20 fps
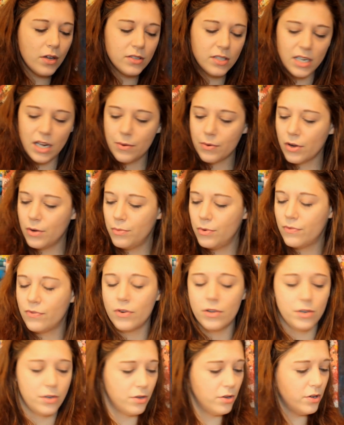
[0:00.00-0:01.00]
So now we're going to move
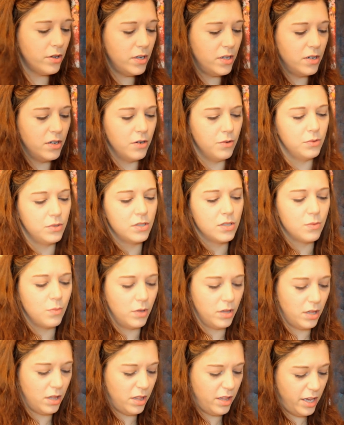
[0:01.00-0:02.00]
on to cookie dough, which is the
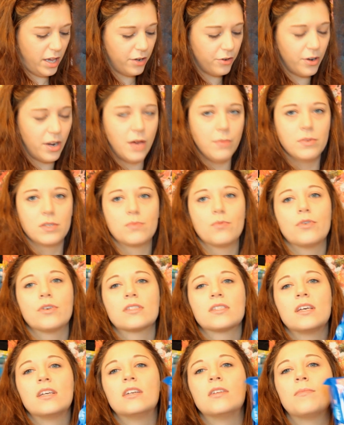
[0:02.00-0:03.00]
one that the internet was more
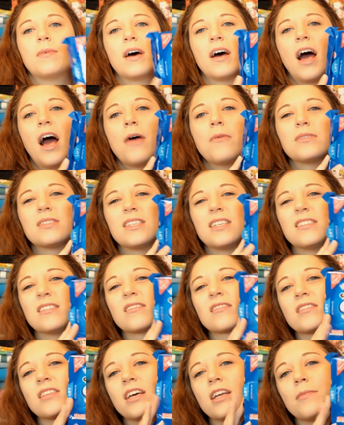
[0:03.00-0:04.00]
excited about. I wasn't as
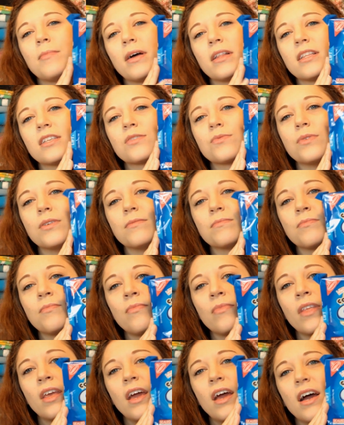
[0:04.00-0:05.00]
excited about this one.
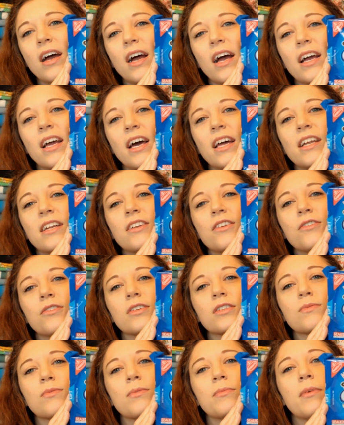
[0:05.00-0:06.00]
I kind of knew
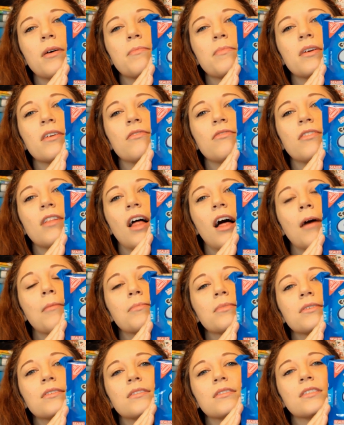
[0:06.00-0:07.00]
this one might be a flop,
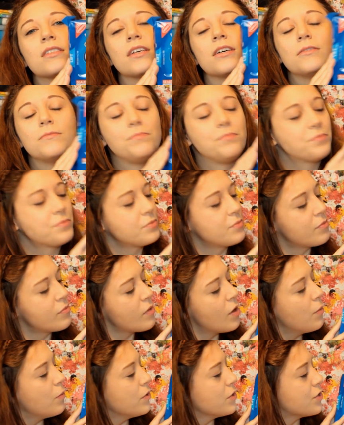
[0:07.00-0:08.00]
so
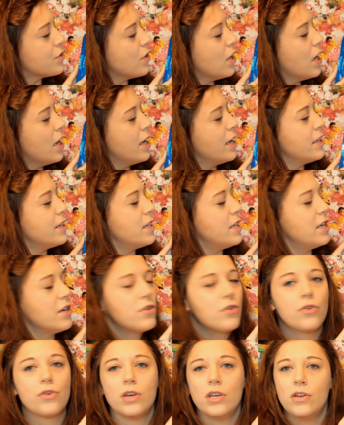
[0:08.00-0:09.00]
we'll try the
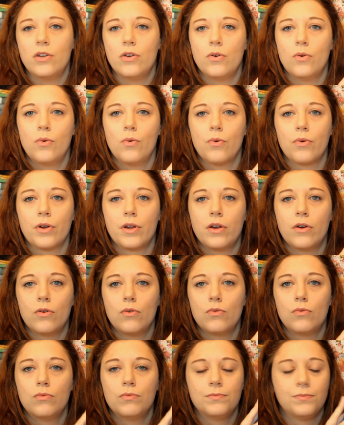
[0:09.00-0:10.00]
cookie dough
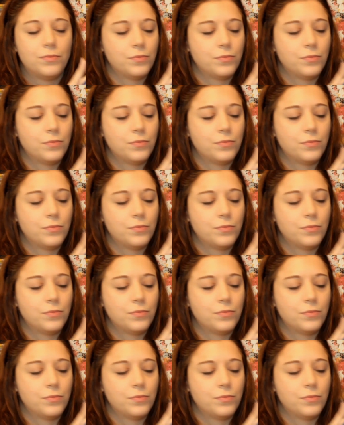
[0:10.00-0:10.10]
Oreo.